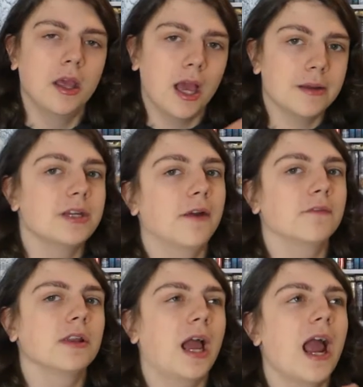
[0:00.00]

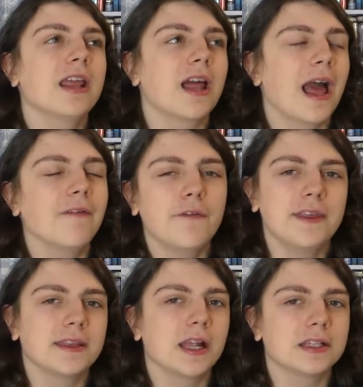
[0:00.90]
I have a
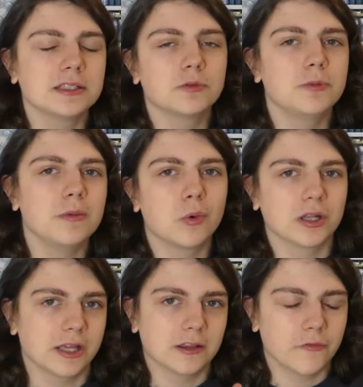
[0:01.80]
feeling that this will be more
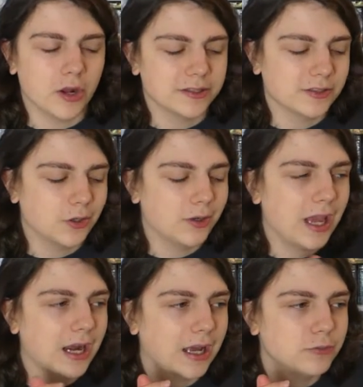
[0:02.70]
like The Friend Zone,
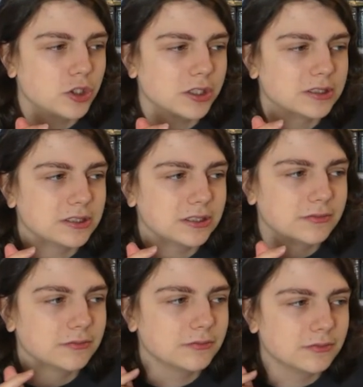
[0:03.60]
and I'm just
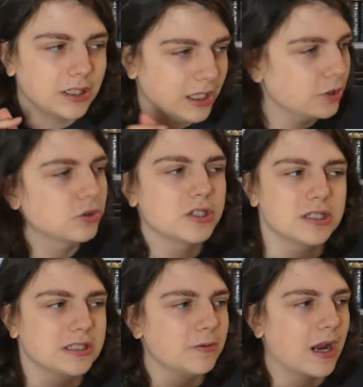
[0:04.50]
interested to
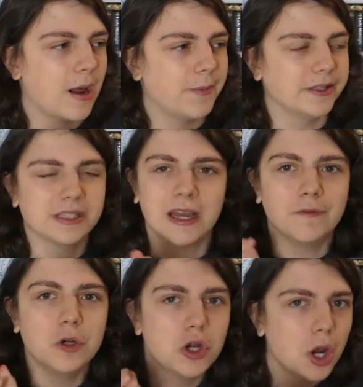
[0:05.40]
see what happens. I
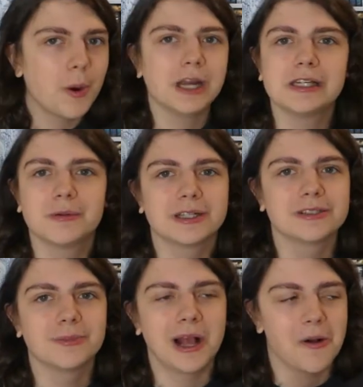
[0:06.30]
have no idea what
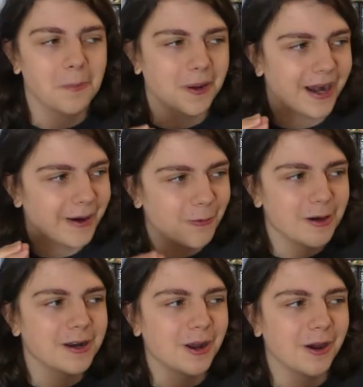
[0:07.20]
it's about, but I
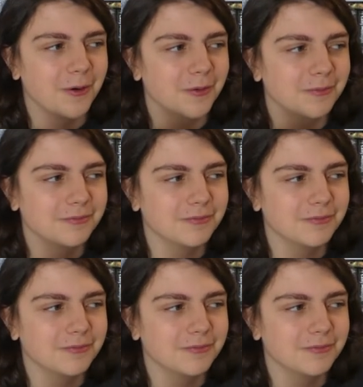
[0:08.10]
want to know,